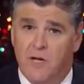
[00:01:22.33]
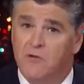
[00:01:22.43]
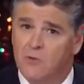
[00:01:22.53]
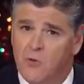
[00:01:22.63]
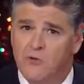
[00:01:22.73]
and
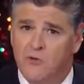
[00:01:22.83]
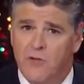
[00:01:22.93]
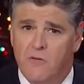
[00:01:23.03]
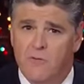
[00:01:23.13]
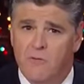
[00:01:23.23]
sources
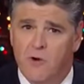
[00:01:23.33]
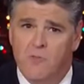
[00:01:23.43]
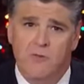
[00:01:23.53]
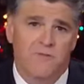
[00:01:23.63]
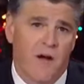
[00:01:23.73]
have
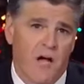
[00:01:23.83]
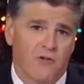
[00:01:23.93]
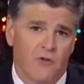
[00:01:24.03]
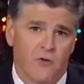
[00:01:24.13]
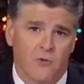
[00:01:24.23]
confirmed to
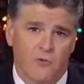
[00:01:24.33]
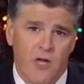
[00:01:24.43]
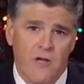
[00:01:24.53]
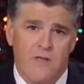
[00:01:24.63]
Fox News